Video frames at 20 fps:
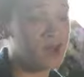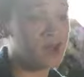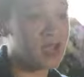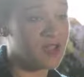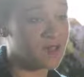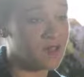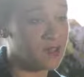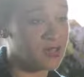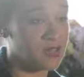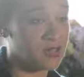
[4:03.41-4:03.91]

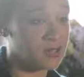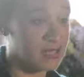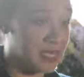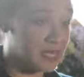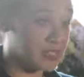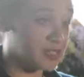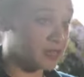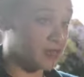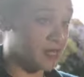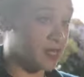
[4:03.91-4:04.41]
photographic
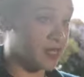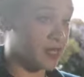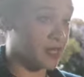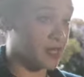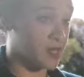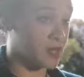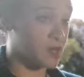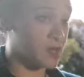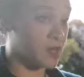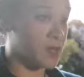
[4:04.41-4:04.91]
collectives
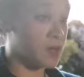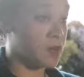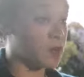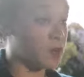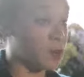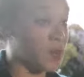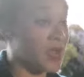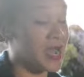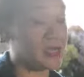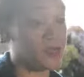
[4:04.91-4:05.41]
out here
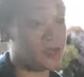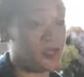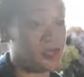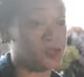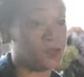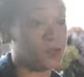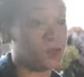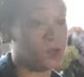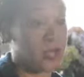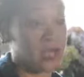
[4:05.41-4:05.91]
by
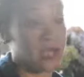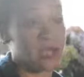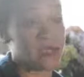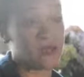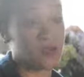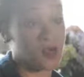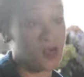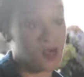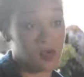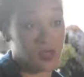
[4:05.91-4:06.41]
just
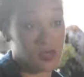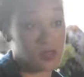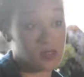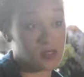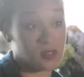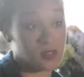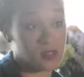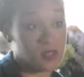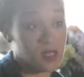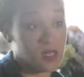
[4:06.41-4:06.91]
blind
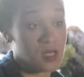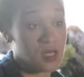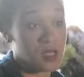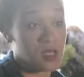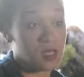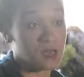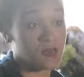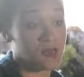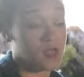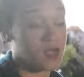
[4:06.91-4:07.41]
artists
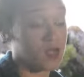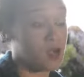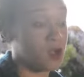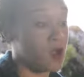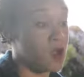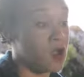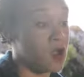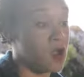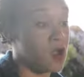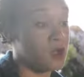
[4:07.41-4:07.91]

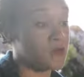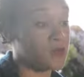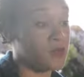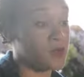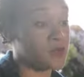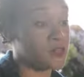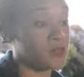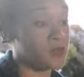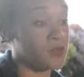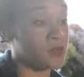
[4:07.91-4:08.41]
there are
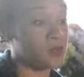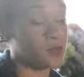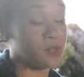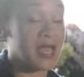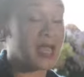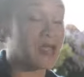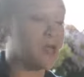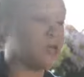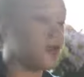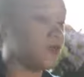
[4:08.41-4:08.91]
they're doing
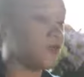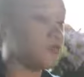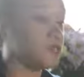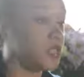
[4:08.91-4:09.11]
black and white